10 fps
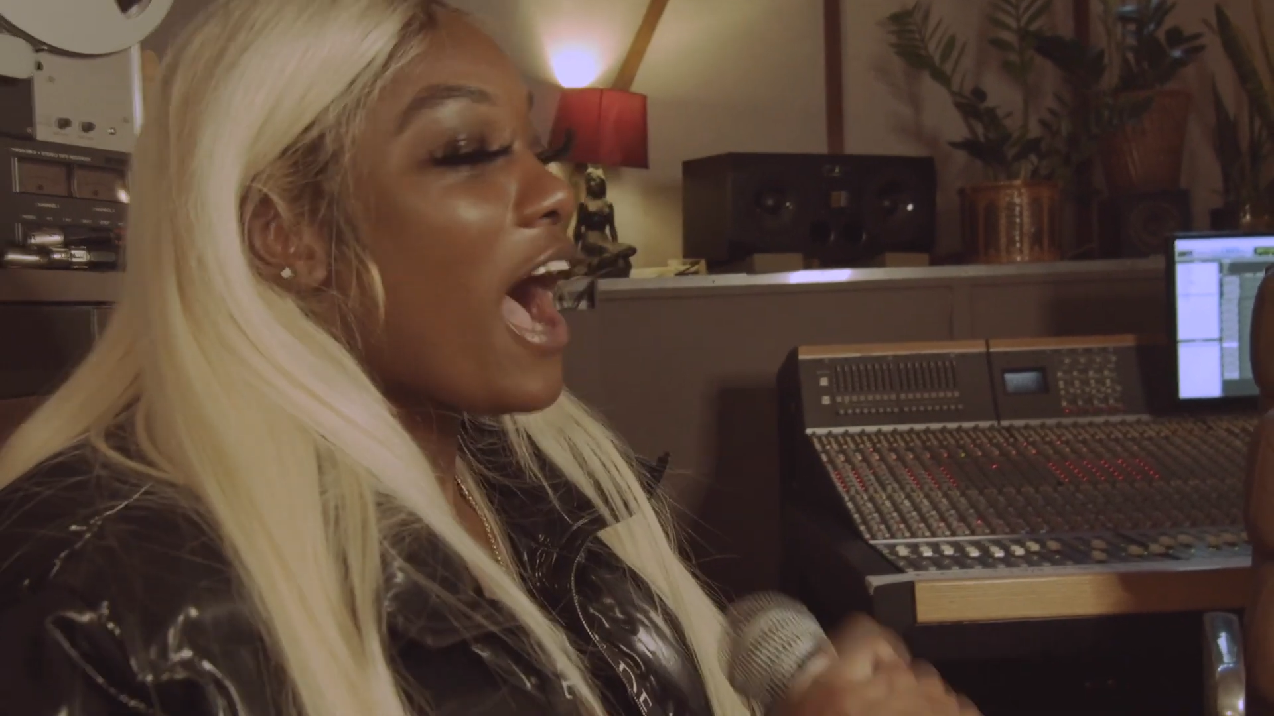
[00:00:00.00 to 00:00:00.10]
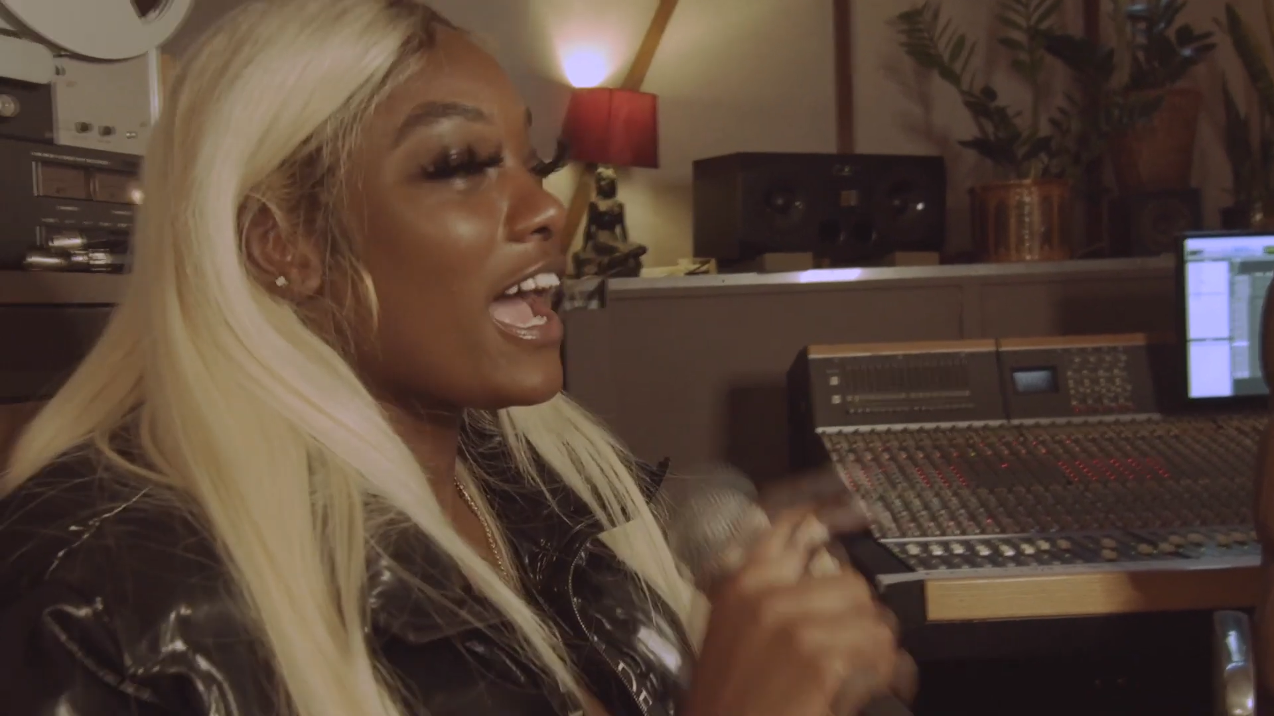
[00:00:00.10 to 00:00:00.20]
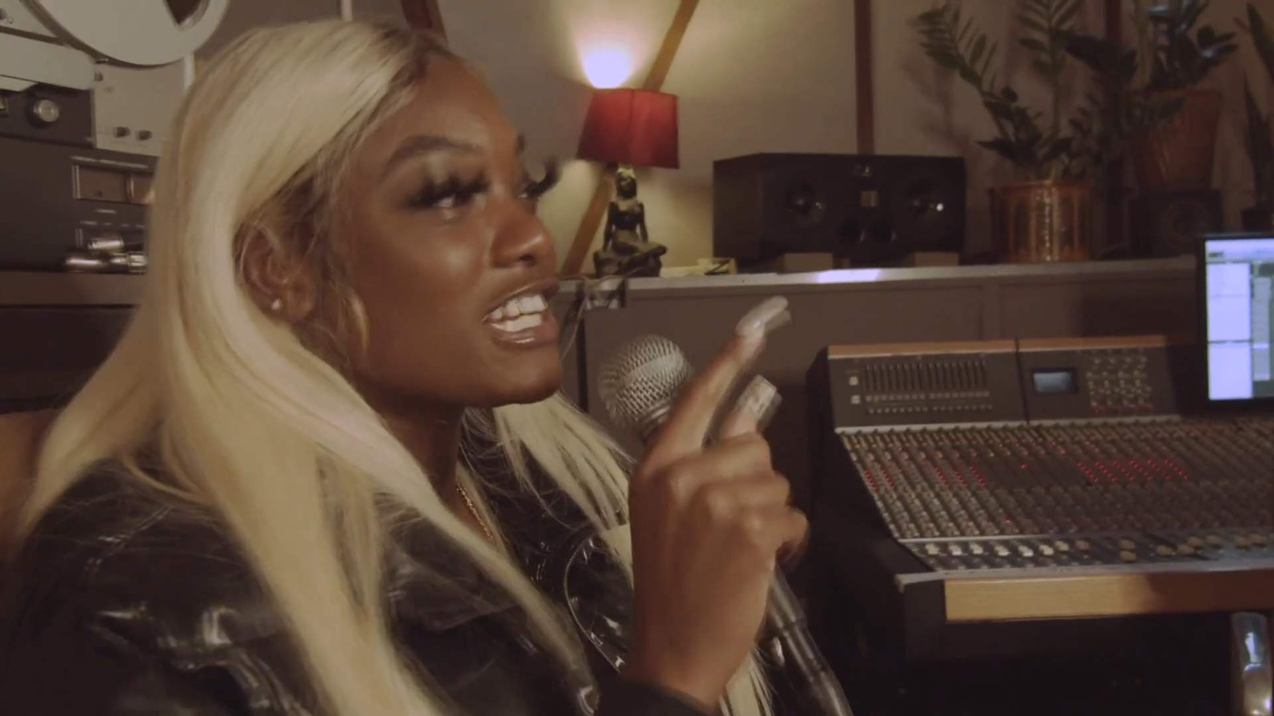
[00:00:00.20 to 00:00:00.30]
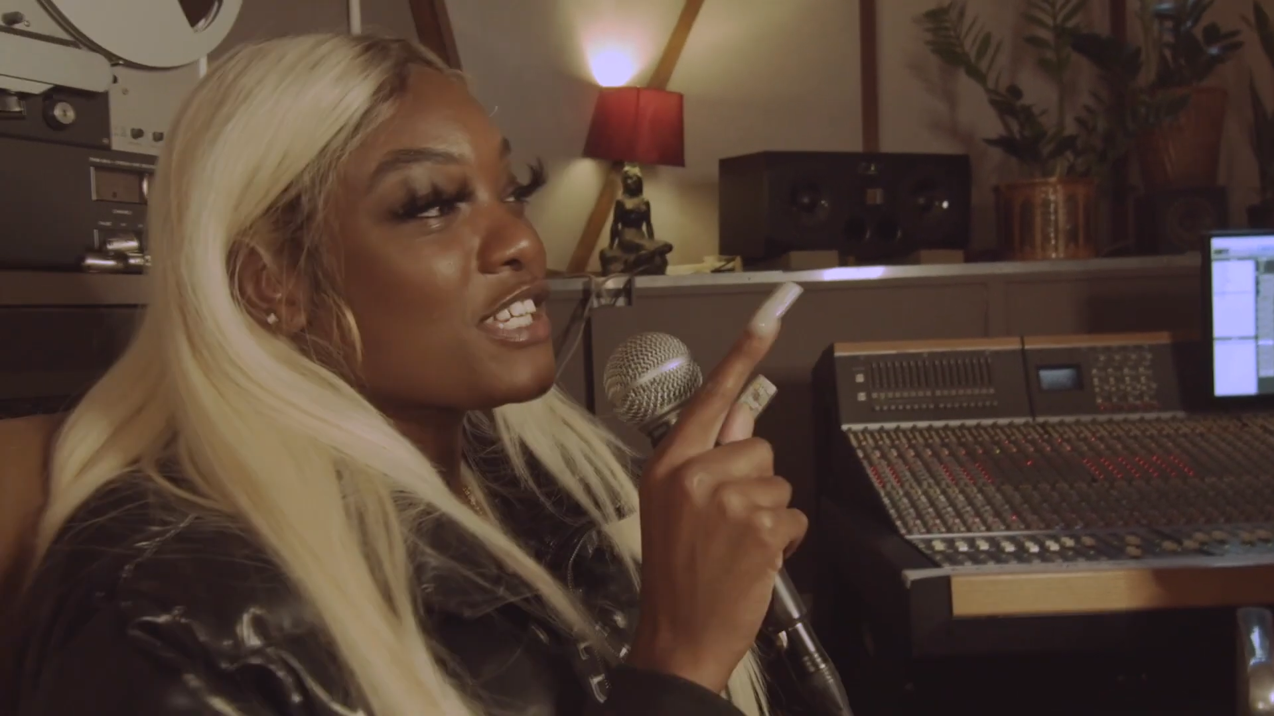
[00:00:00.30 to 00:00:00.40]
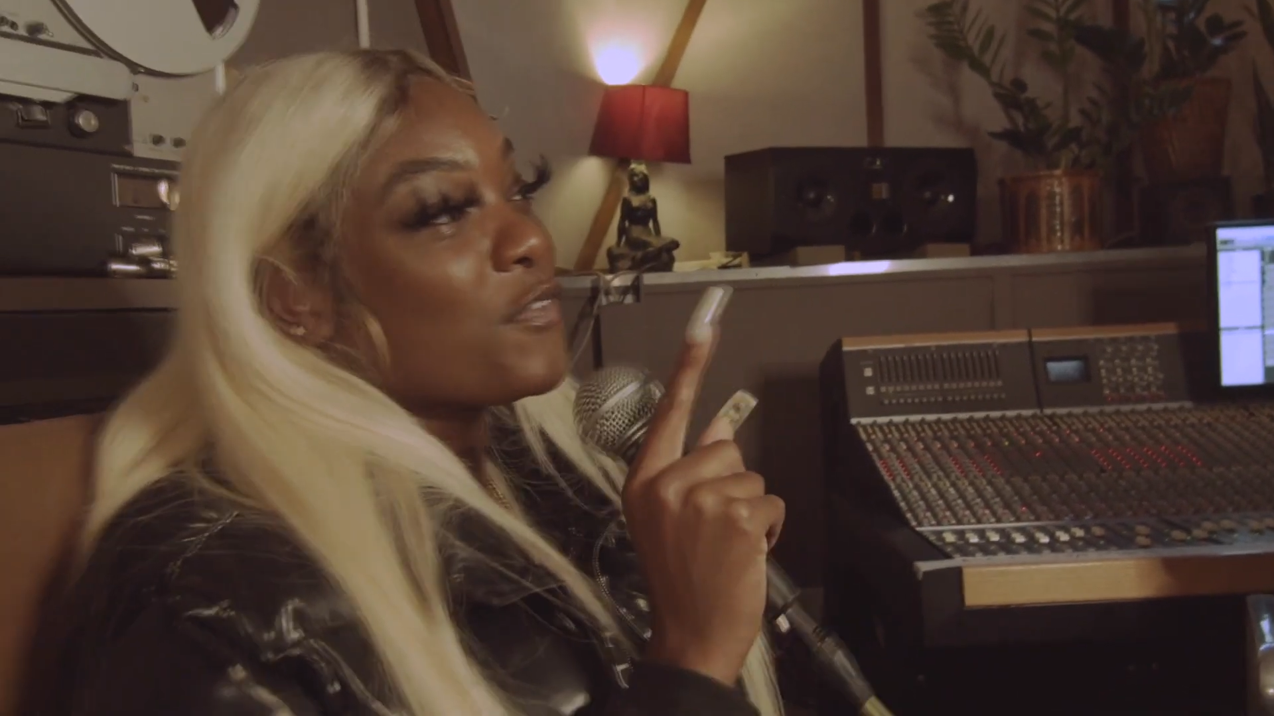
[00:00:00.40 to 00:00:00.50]
You
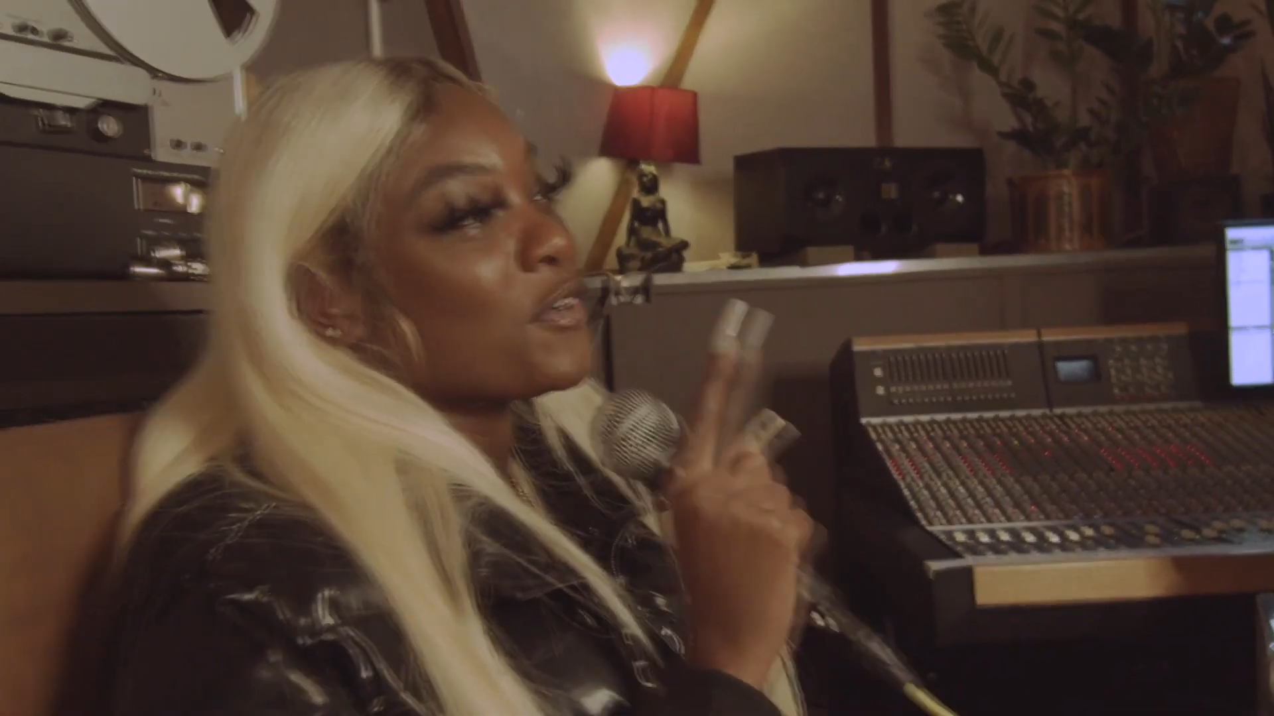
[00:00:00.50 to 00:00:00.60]
I actually it.